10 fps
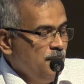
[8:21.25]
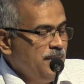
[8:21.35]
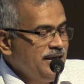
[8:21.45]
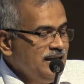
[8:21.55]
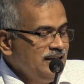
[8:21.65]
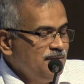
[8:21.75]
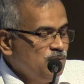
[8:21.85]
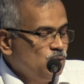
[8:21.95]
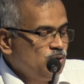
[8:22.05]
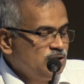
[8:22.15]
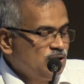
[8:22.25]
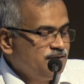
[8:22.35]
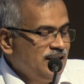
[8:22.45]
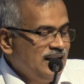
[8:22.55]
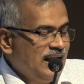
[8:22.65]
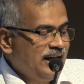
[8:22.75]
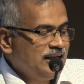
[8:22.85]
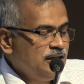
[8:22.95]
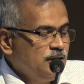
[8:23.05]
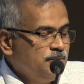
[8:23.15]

making them owners of their land,